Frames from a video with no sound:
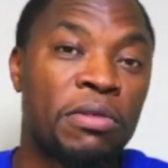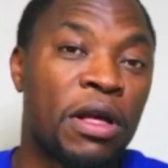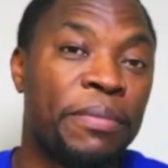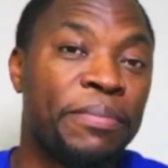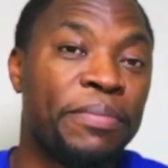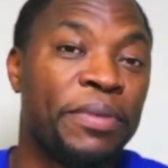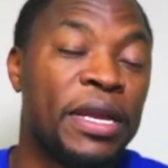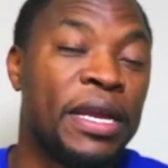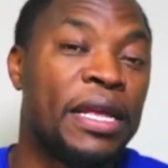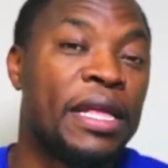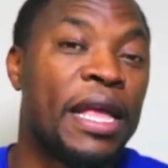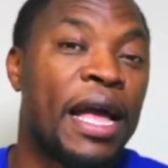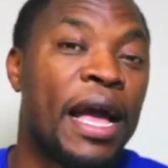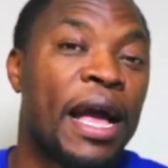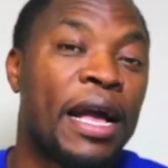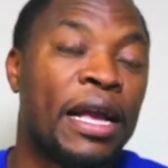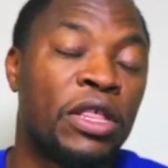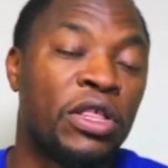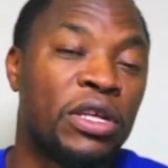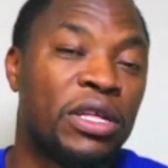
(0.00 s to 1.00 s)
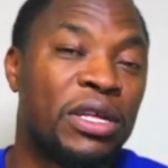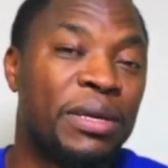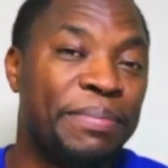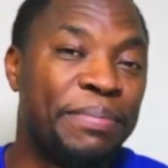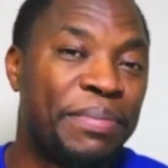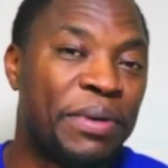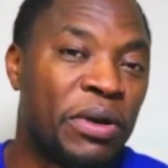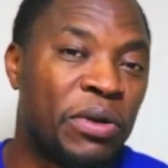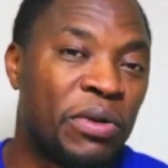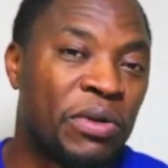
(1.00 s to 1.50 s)
company that actually
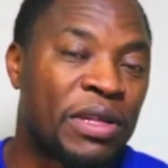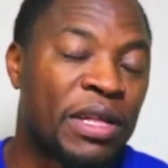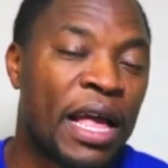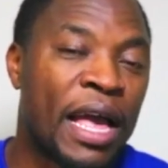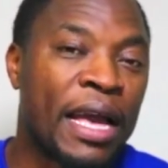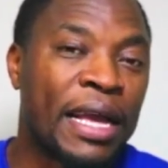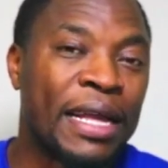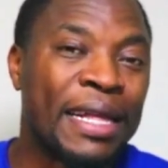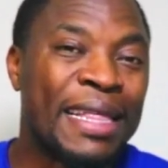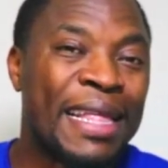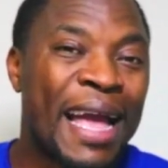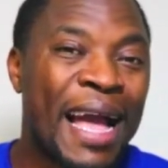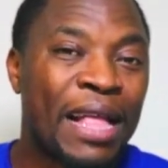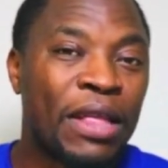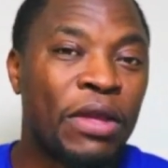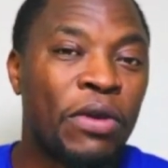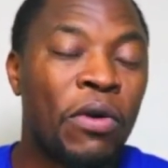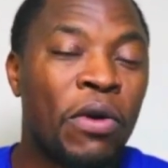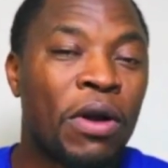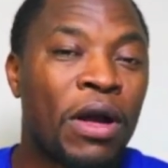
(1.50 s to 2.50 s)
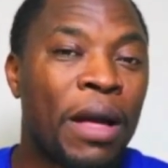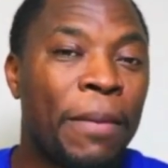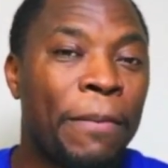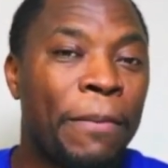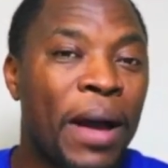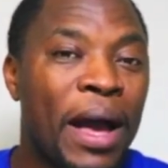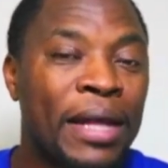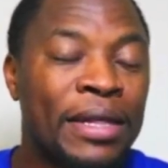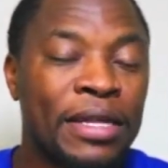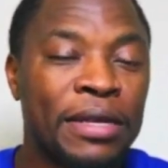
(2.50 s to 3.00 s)
builds like nano
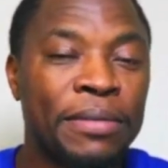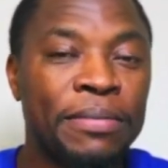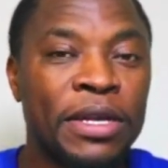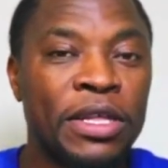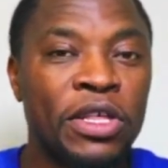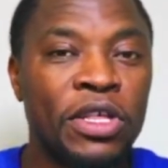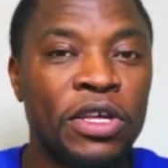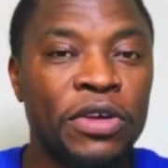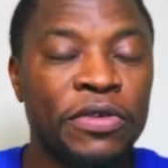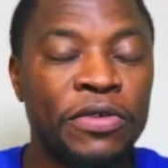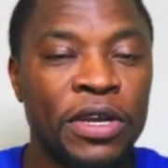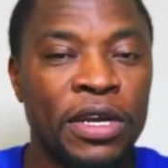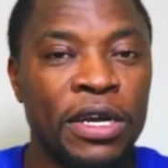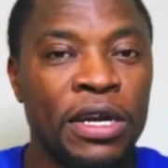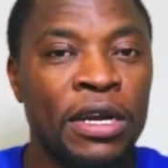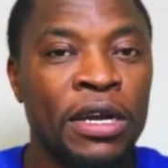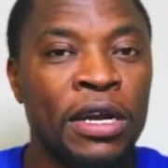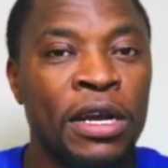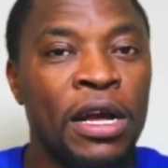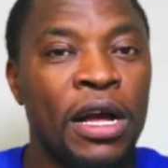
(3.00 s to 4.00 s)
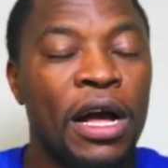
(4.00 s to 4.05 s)
composite material